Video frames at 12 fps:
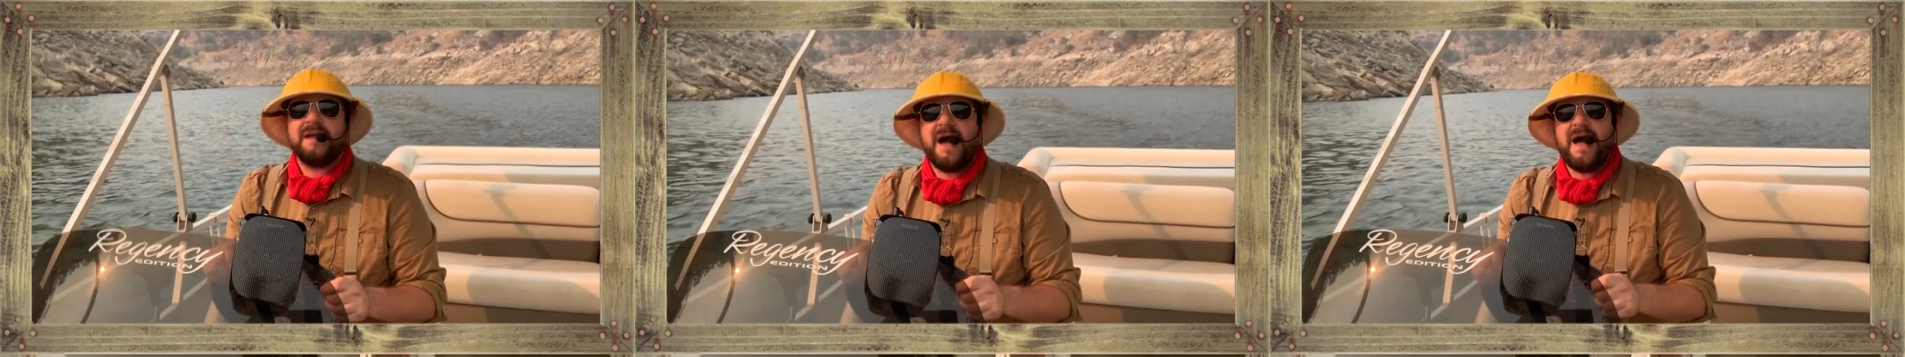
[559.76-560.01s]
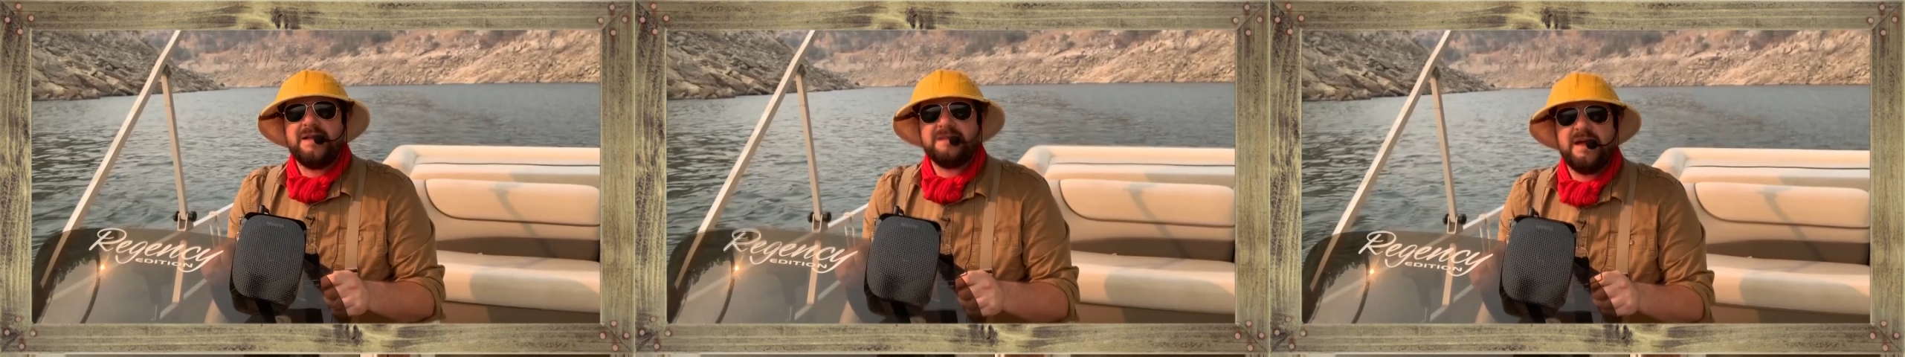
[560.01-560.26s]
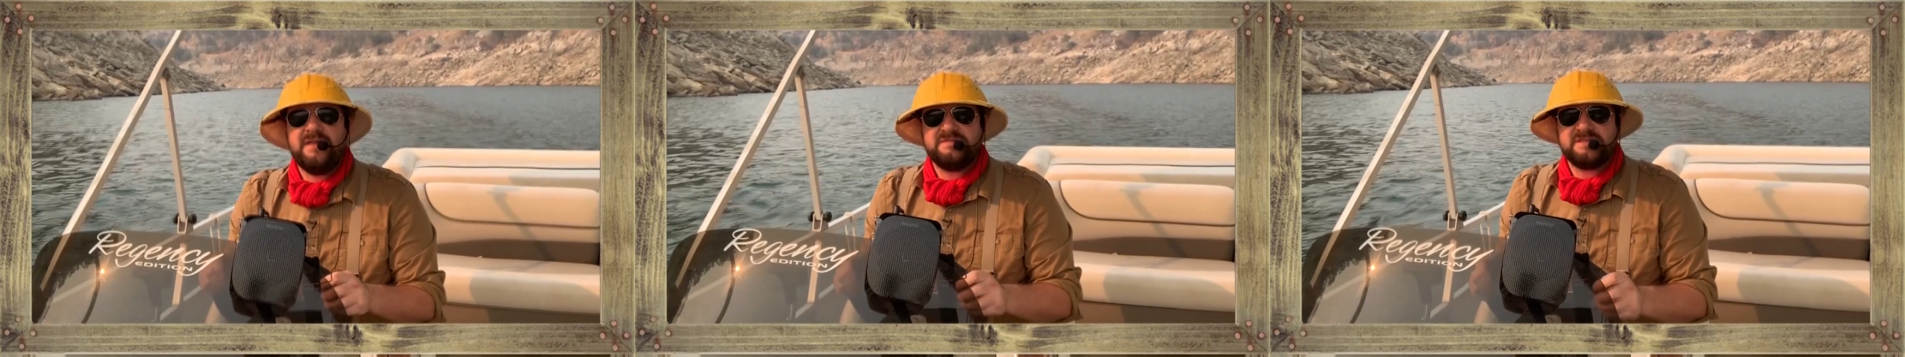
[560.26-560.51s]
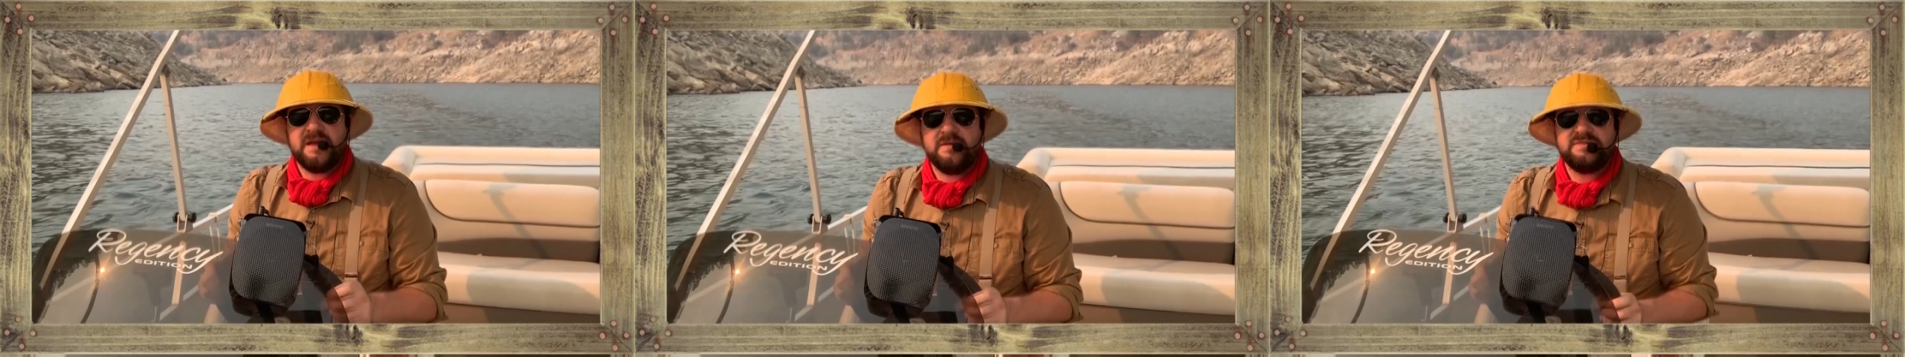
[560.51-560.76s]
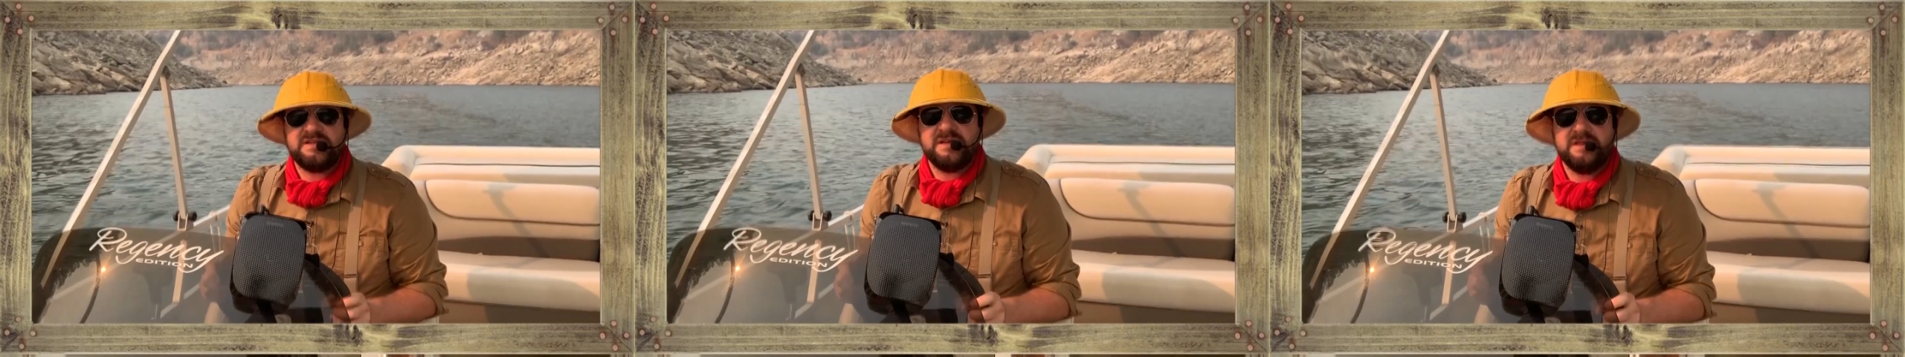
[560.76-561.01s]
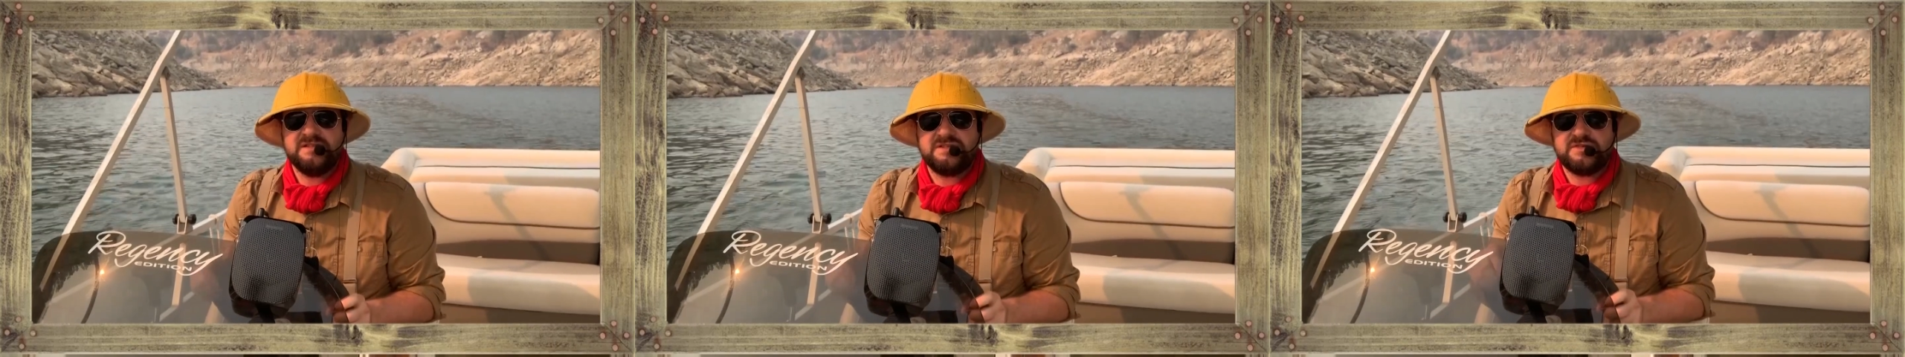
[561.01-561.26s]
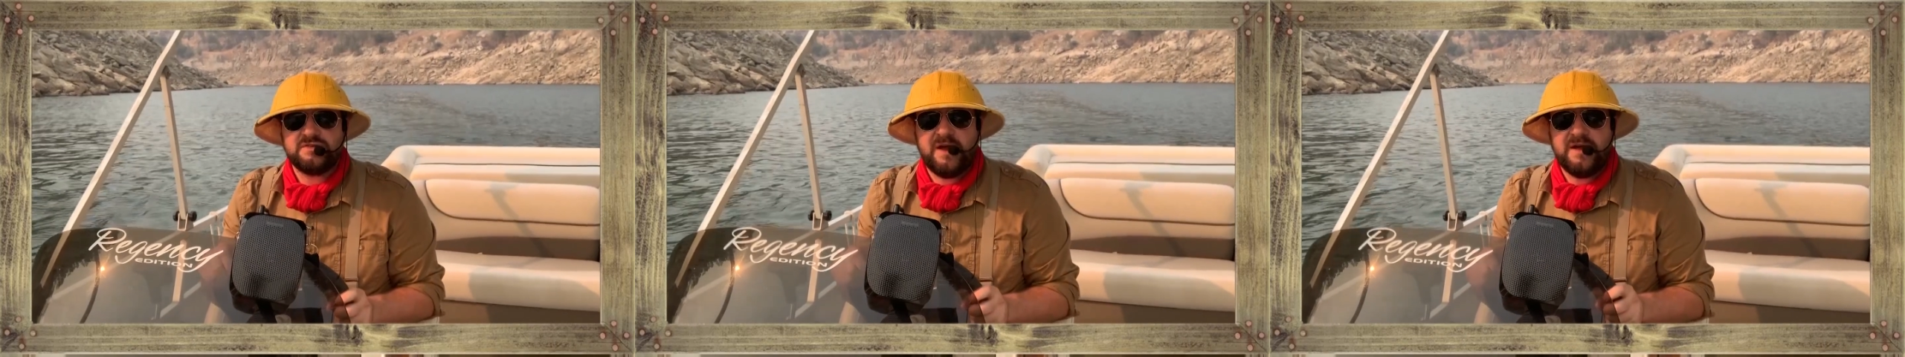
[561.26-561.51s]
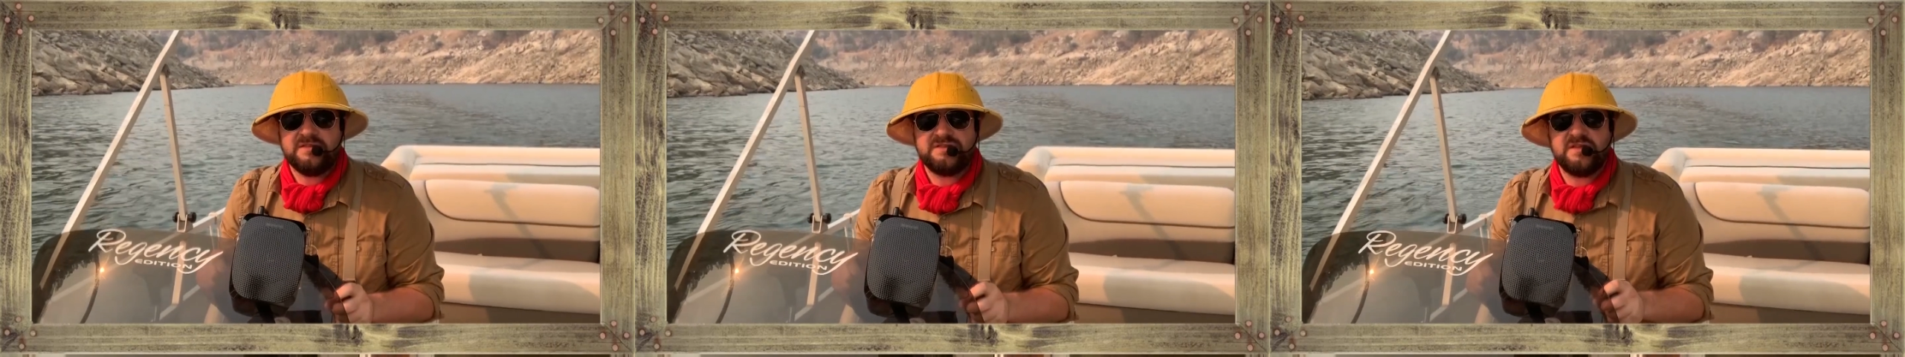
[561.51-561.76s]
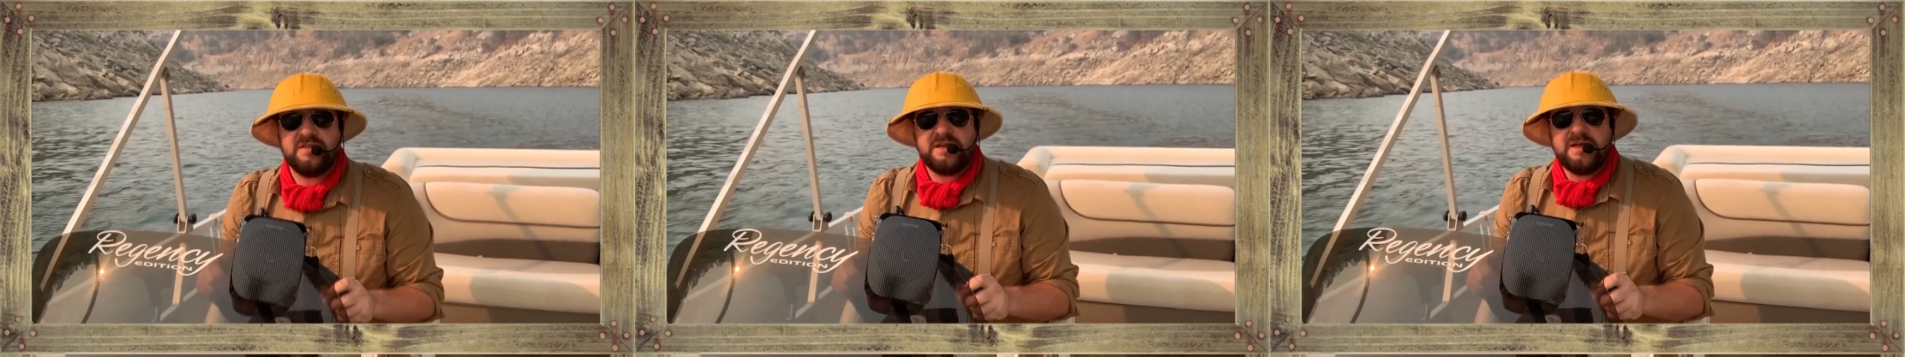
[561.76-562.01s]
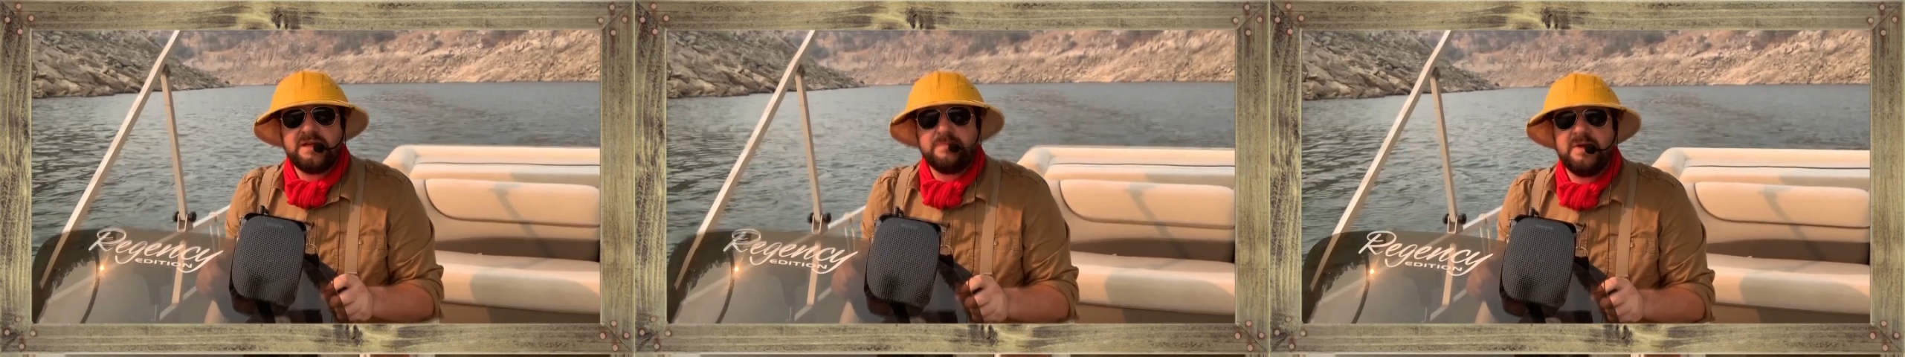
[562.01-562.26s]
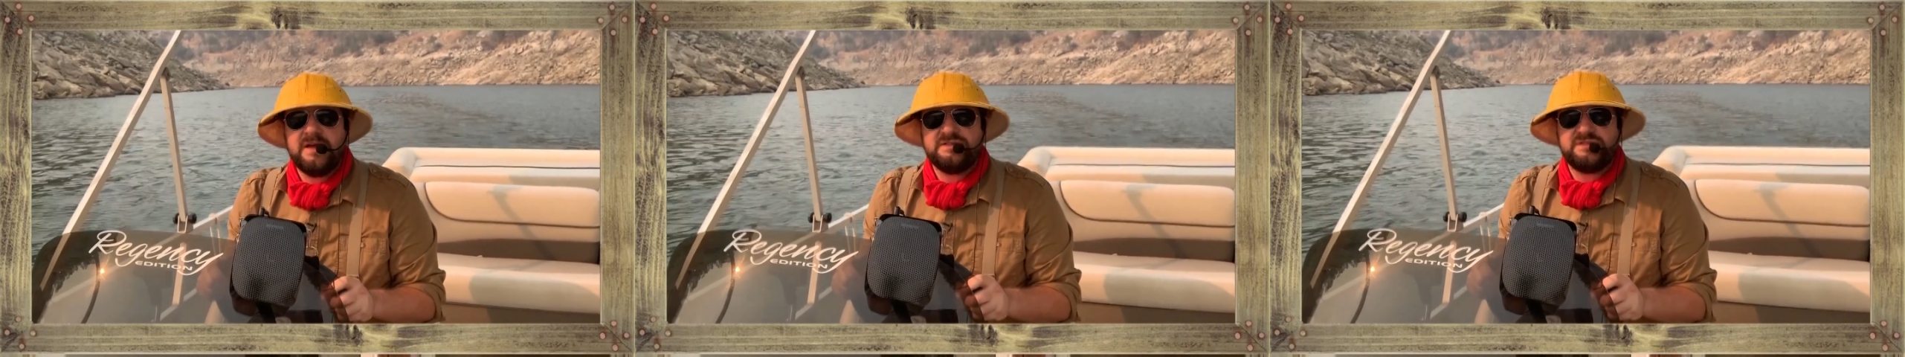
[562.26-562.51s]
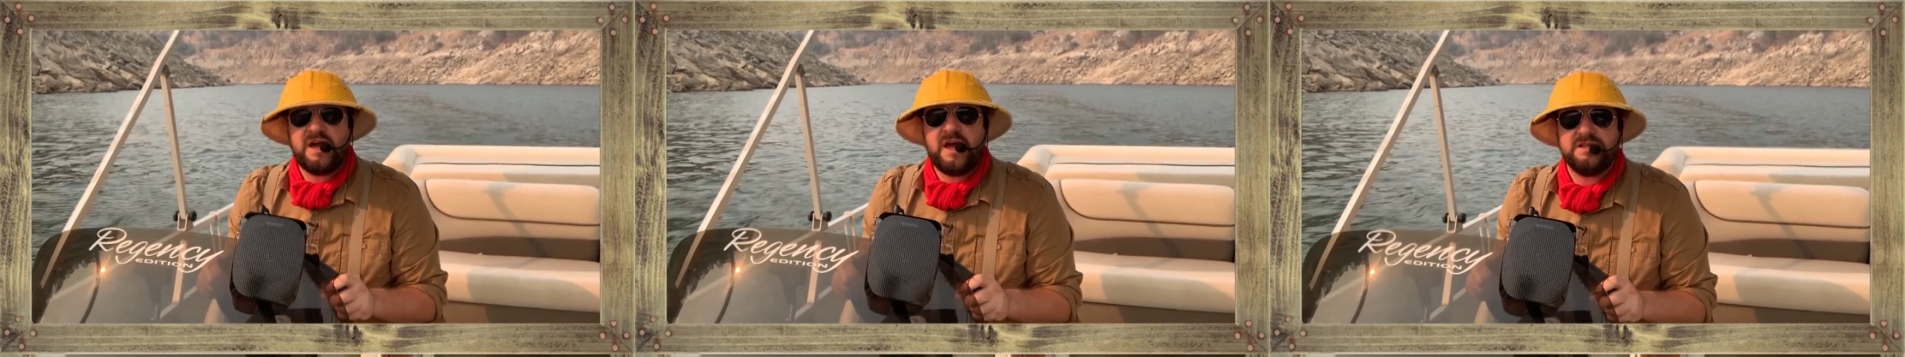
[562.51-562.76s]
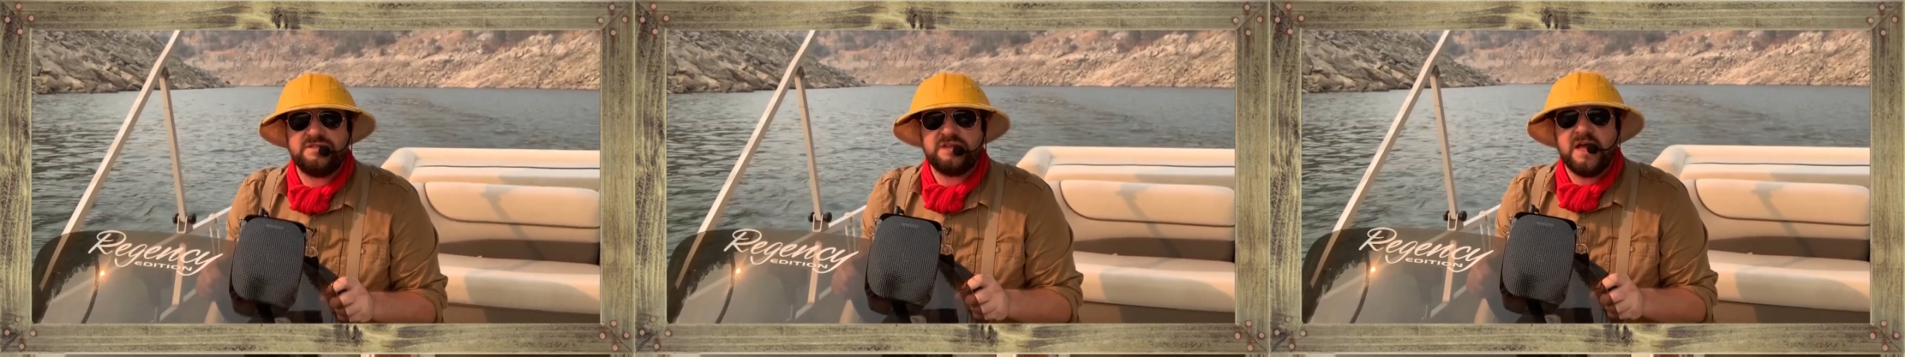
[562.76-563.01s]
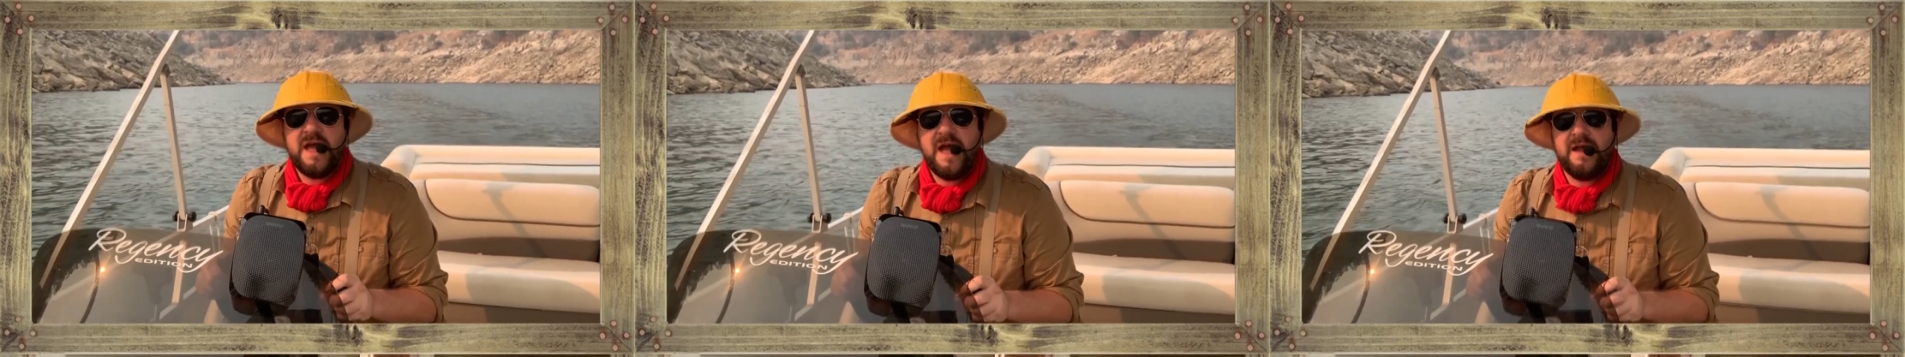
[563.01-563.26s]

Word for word: God gave Samson his strength so that he could be a judge